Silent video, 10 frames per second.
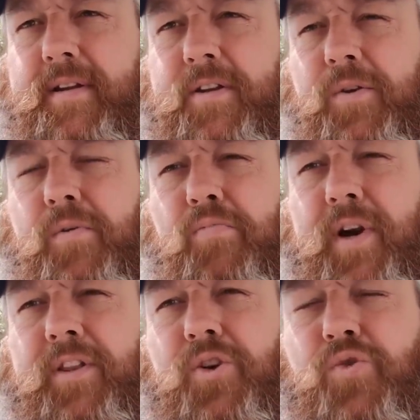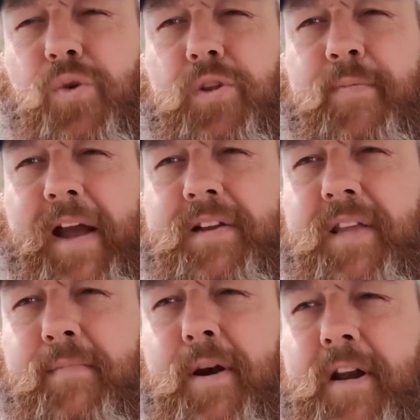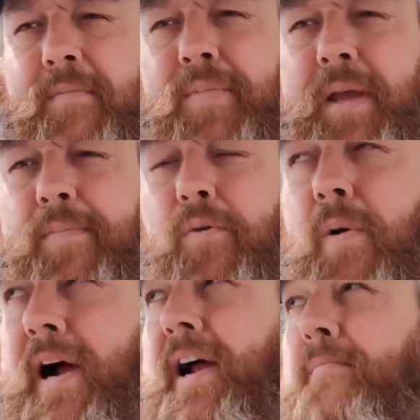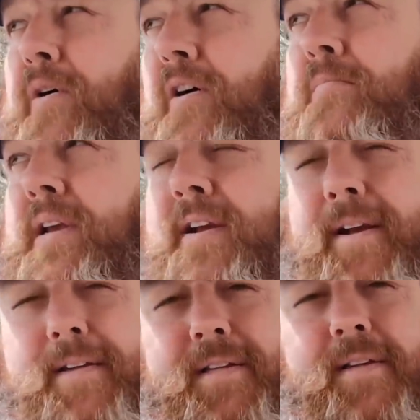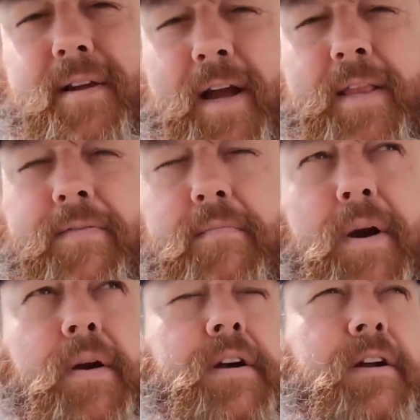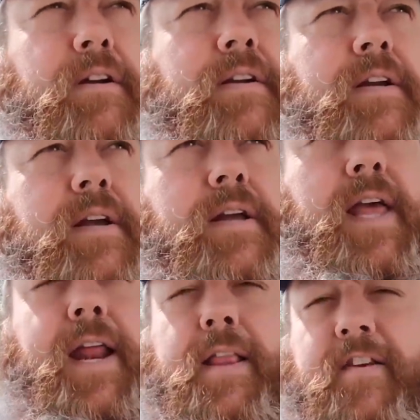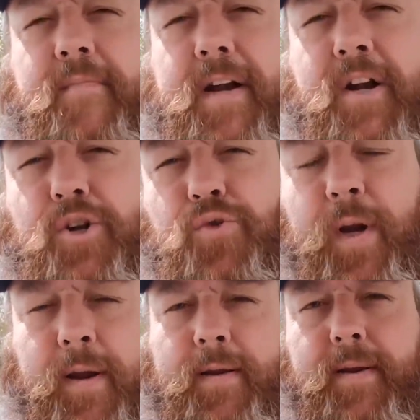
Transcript: to bring the truth back to the American people? Why? Well, because I love America and I love my country.